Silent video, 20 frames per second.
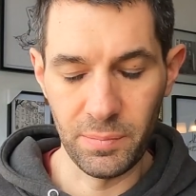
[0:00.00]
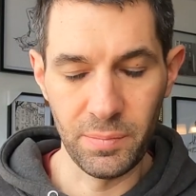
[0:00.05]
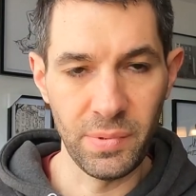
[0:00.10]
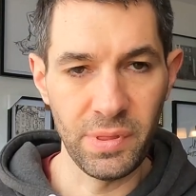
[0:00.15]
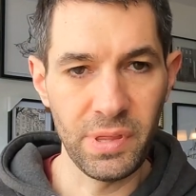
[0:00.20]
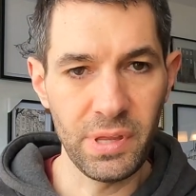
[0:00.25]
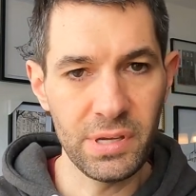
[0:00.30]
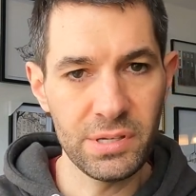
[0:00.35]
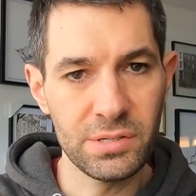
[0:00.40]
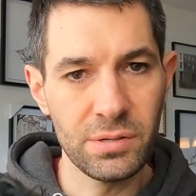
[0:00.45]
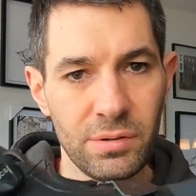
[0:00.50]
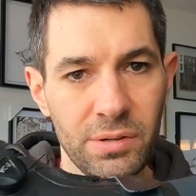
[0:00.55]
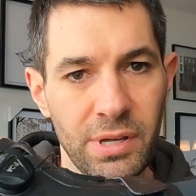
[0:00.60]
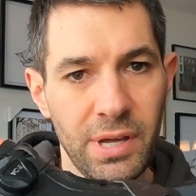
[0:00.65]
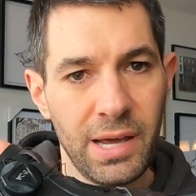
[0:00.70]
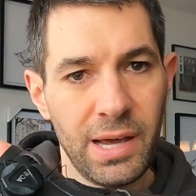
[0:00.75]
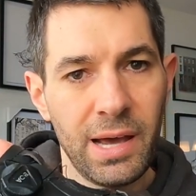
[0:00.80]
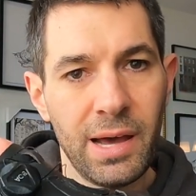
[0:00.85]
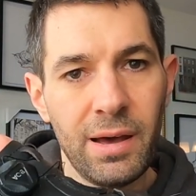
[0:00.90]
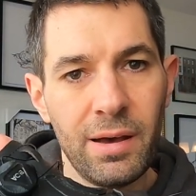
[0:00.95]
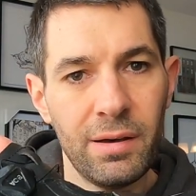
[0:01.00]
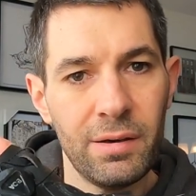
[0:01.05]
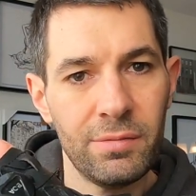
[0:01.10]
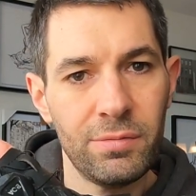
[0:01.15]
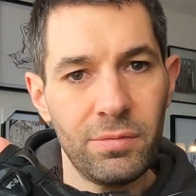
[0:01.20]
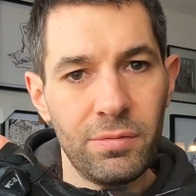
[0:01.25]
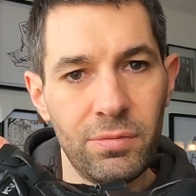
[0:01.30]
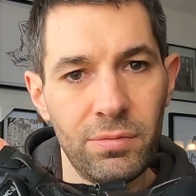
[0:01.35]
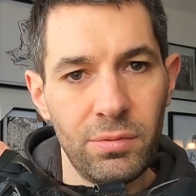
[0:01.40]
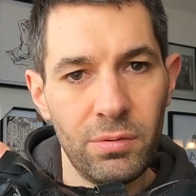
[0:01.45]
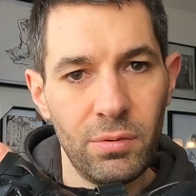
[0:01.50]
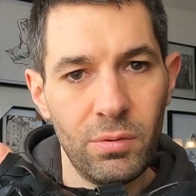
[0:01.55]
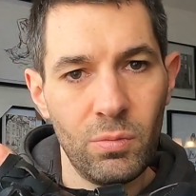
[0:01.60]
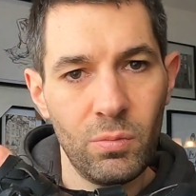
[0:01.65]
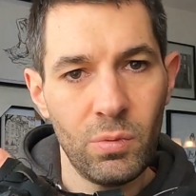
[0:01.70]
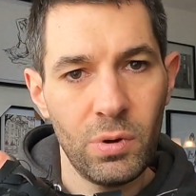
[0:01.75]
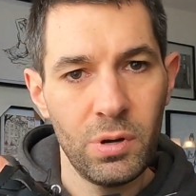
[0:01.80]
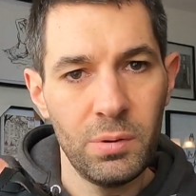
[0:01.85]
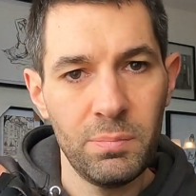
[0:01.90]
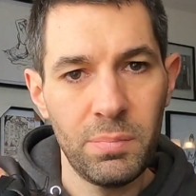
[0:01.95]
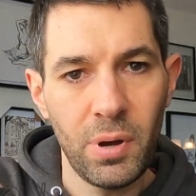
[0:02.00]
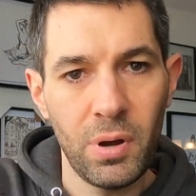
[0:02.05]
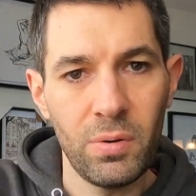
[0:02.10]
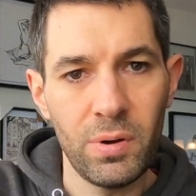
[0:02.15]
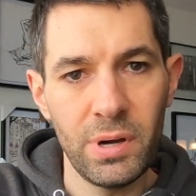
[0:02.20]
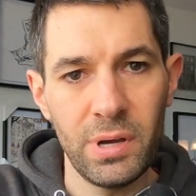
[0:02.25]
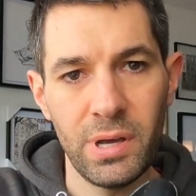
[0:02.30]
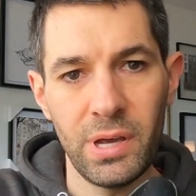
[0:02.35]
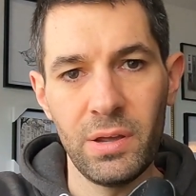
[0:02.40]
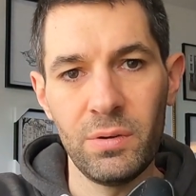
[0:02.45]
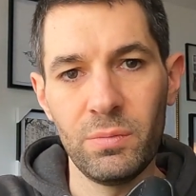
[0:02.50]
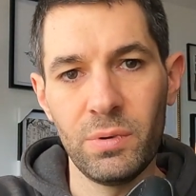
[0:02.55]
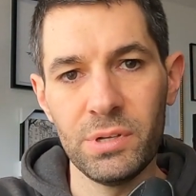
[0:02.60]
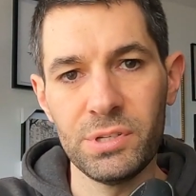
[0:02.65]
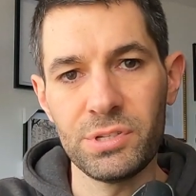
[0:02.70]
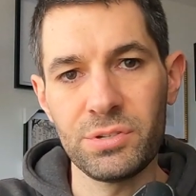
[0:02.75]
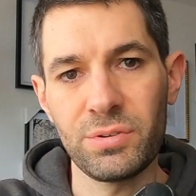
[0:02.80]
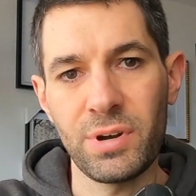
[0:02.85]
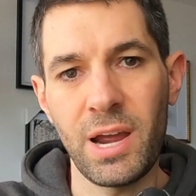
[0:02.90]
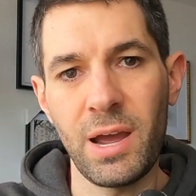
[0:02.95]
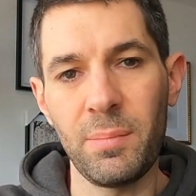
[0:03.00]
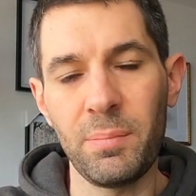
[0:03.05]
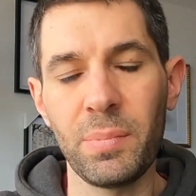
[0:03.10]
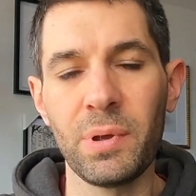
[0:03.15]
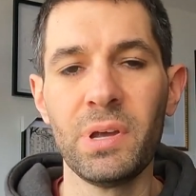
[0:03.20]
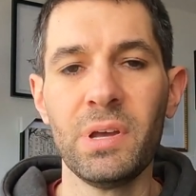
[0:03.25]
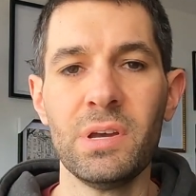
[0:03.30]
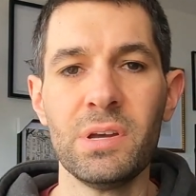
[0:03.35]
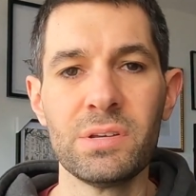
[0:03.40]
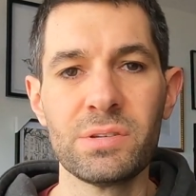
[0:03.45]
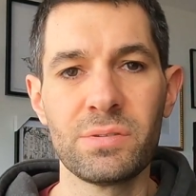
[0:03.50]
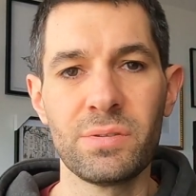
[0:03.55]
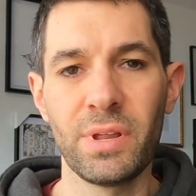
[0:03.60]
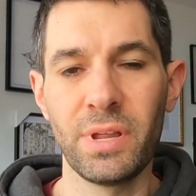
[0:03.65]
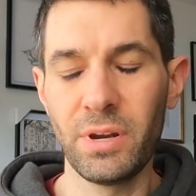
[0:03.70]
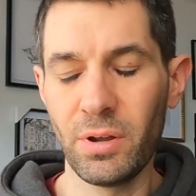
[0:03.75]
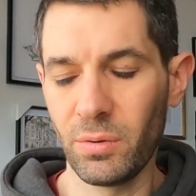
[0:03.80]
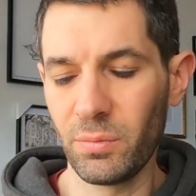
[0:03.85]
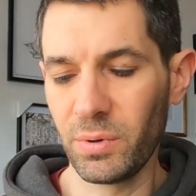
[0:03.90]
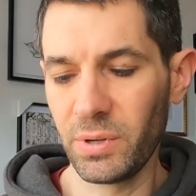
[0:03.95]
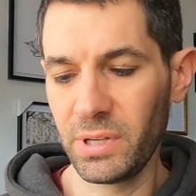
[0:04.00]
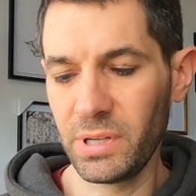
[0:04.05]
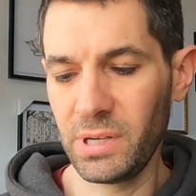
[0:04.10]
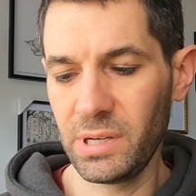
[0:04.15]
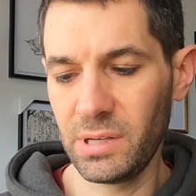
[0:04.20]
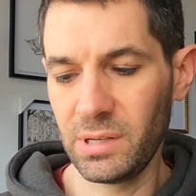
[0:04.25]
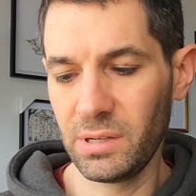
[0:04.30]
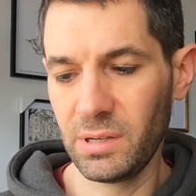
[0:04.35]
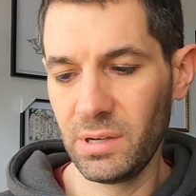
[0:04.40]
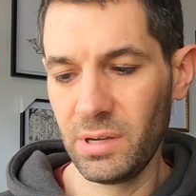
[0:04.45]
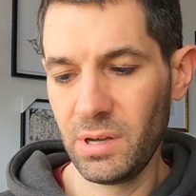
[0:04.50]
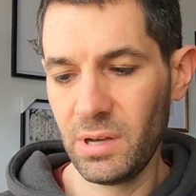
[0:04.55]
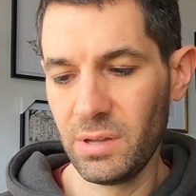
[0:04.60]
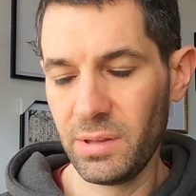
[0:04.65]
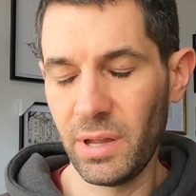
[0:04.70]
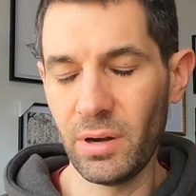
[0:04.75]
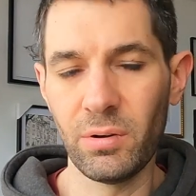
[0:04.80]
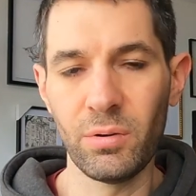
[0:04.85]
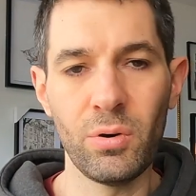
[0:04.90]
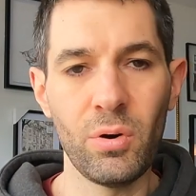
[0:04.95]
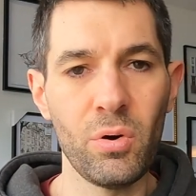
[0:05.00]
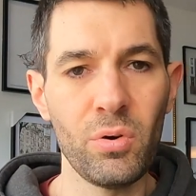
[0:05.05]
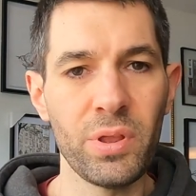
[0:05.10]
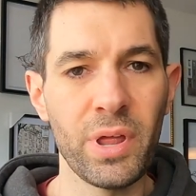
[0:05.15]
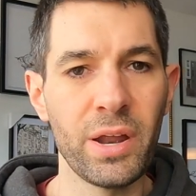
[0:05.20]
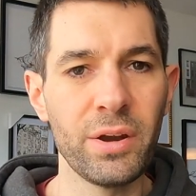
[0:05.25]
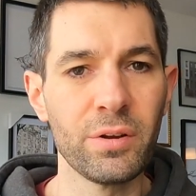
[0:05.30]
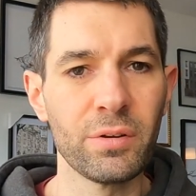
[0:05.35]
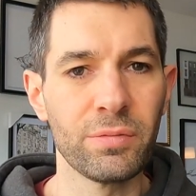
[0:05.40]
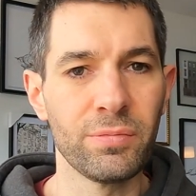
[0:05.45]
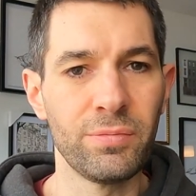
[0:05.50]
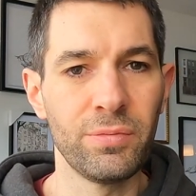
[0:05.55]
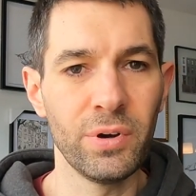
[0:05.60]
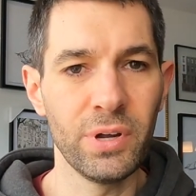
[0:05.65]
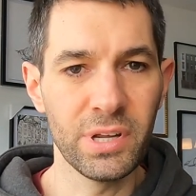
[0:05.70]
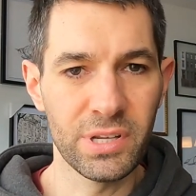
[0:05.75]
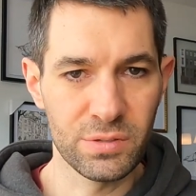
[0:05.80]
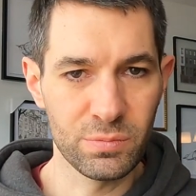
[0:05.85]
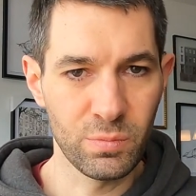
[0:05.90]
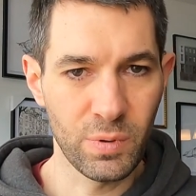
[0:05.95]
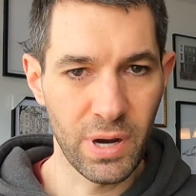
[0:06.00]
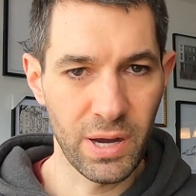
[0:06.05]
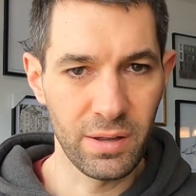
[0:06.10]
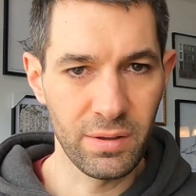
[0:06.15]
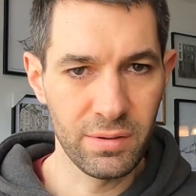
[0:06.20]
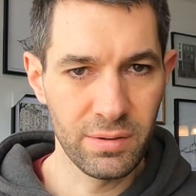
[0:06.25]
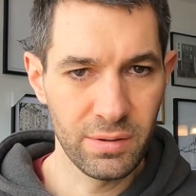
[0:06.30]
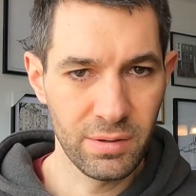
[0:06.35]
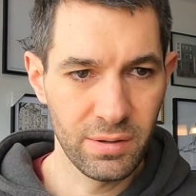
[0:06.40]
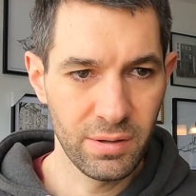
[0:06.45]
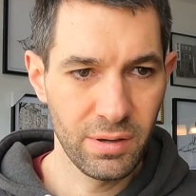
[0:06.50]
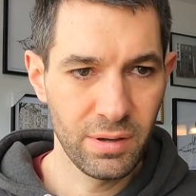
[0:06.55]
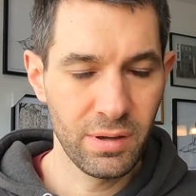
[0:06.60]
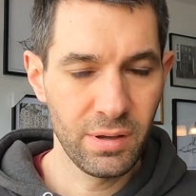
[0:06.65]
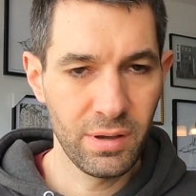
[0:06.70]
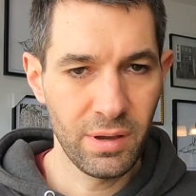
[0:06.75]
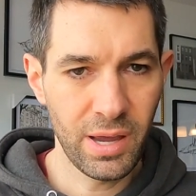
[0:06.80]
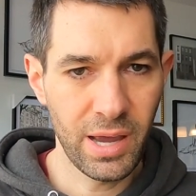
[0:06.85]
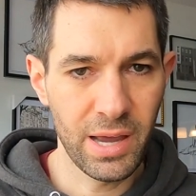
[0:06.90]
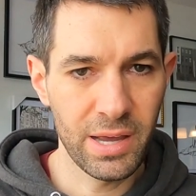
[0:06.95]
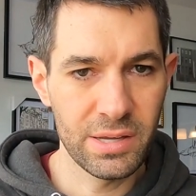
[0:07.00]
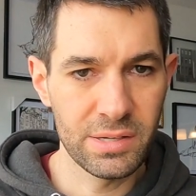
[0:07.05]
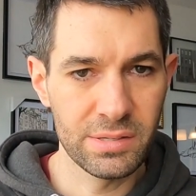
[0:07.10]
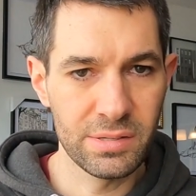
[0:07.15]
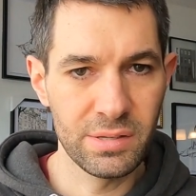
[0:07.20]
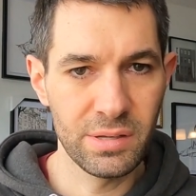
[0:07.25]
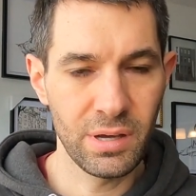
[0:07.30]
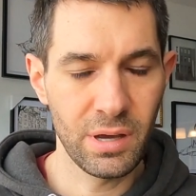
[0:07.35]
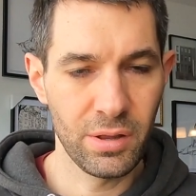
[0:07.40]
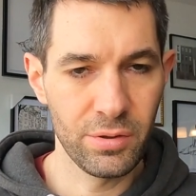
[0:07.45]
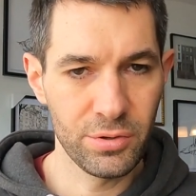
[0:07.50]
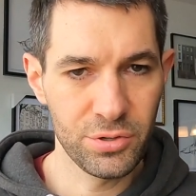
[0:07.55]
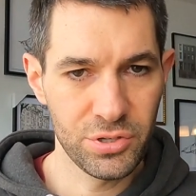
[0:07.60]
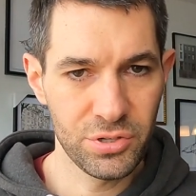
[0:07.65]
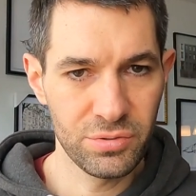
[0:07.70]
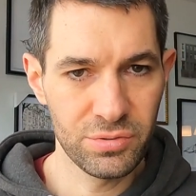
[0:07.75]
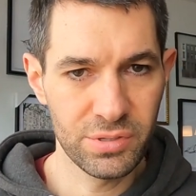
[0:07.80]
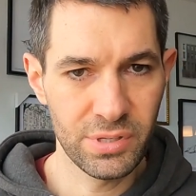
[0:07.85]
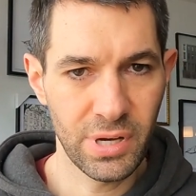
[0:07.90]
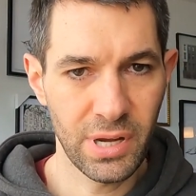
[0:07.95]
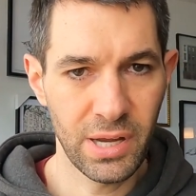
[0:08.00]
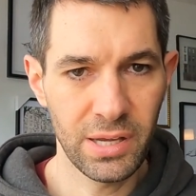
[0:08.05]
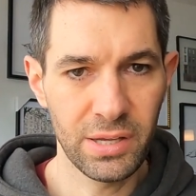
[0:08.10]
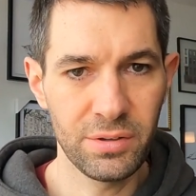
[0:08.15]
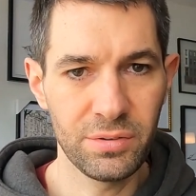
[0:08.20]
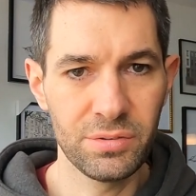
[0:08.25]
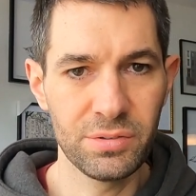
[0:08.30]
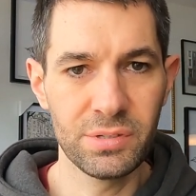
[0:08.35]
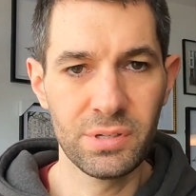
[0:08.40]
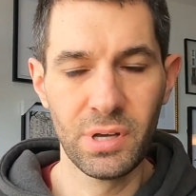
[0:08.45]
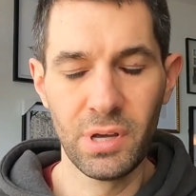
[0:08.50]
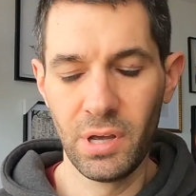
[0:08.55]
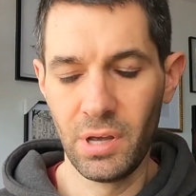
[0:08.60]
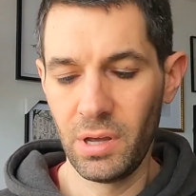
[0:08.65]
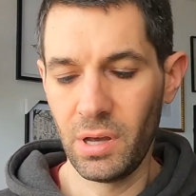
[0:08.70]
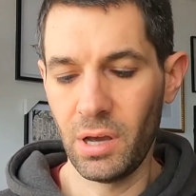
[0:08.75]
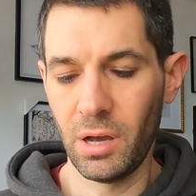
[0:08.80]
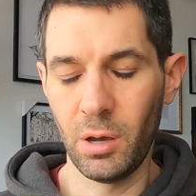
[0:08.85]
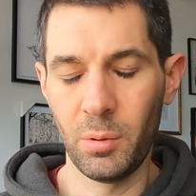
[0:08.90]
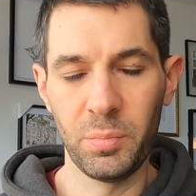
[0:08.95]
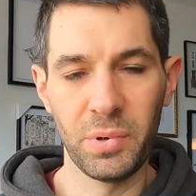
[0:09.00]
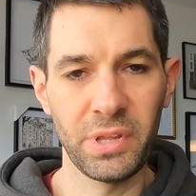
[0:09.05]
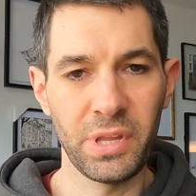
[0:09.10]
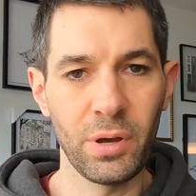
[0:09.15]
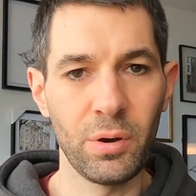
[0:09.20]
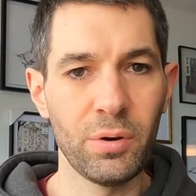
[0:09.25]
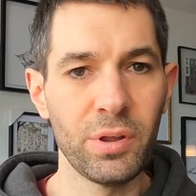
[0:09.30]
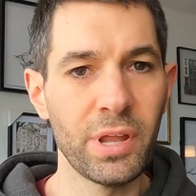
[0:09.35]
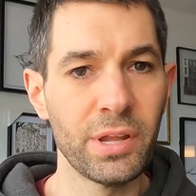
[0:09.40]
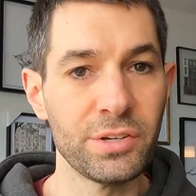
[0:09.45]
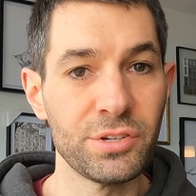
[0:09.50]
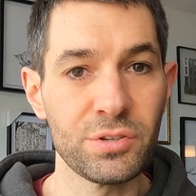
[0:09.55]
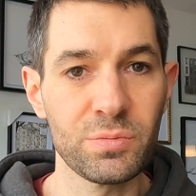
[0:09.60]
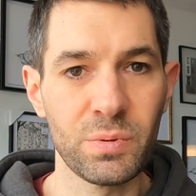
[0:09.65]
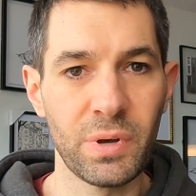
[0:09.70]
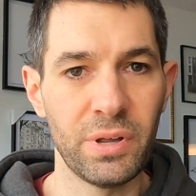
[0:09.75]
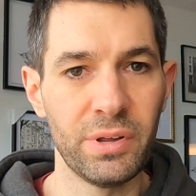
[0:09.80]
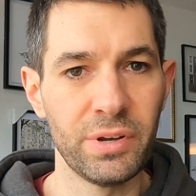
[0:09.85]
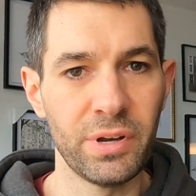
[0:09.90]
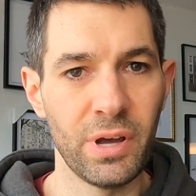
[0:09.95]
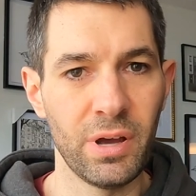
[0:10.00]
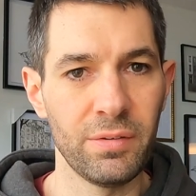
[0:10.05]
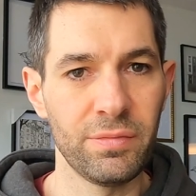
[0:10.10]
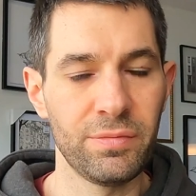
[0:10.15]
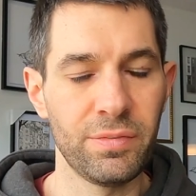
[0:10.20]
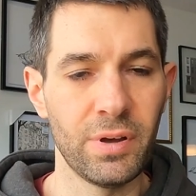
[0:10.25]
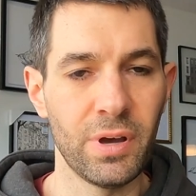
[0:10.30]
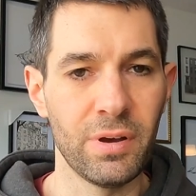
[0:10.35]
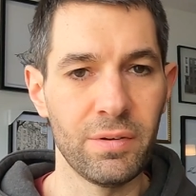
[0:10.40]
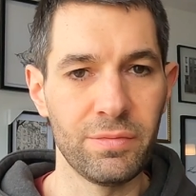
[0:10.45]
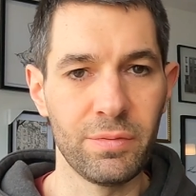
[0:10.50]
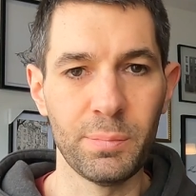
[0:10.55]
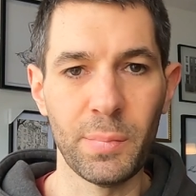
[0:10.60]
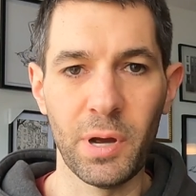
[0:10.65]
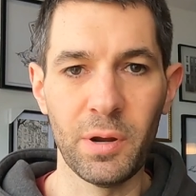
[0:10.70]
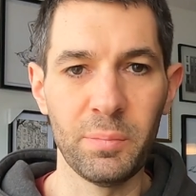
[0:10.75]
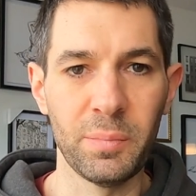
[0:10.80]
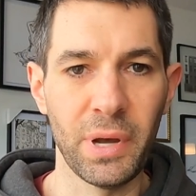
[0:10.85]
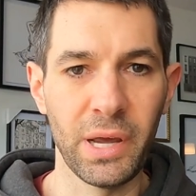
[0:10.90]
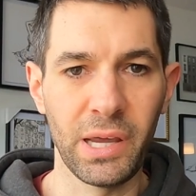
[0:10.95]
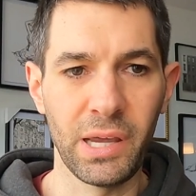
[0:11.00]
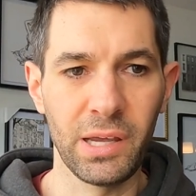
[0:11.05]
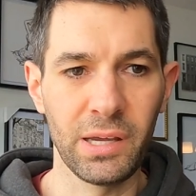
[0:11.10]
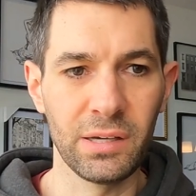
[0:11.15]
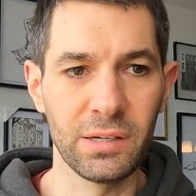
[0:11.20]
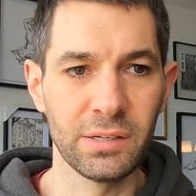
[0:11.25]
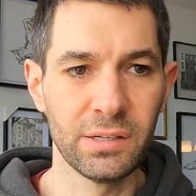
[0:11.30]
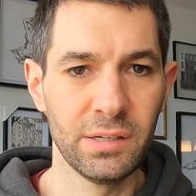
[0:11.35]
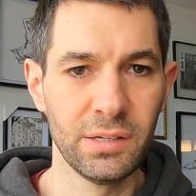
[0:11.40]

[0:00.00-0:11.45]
These only have one BOA and one strap, so they don't hold onto your foot as well as the other shoes that I use, but they hold on just well enough for mountain biking.